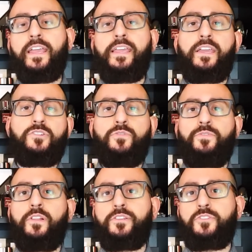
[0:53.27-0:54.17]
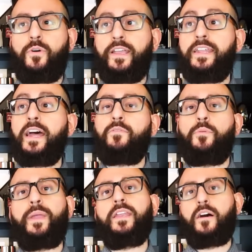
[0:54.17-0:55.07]
in case you feel as though I cannot
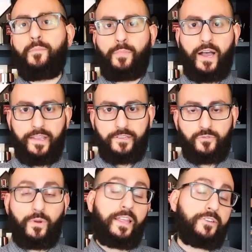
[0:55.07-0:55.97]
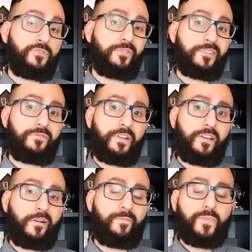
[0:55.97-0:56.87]
remain unbiased while I shoot this
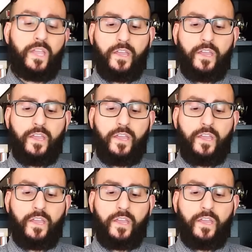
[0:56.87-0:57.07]
video.